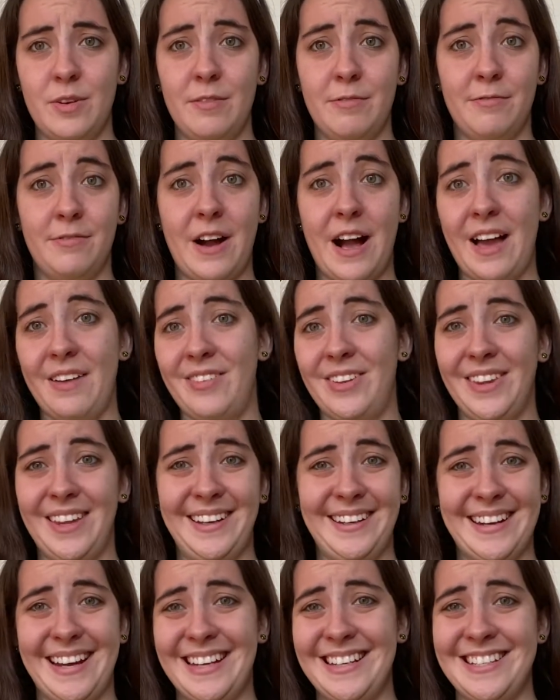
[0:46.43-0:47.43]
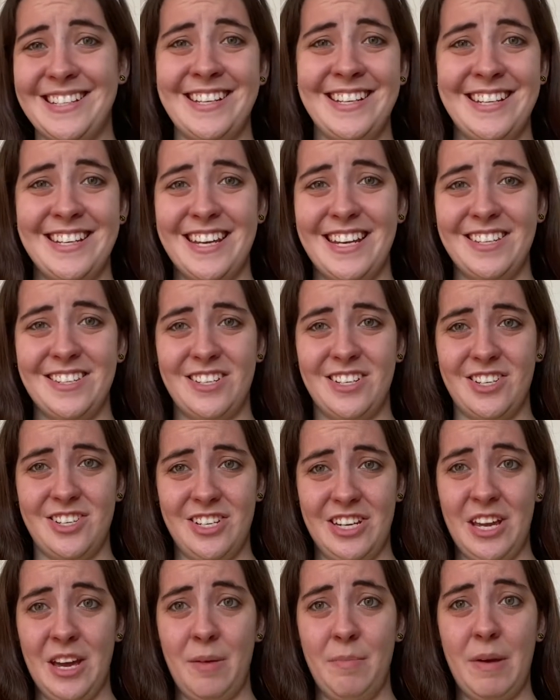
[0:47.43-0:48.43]
five and like nineteen days to
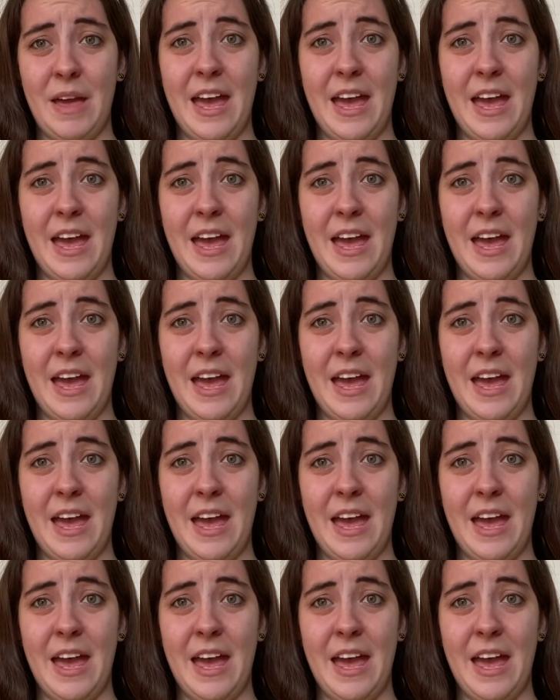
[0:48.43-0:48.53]
ship,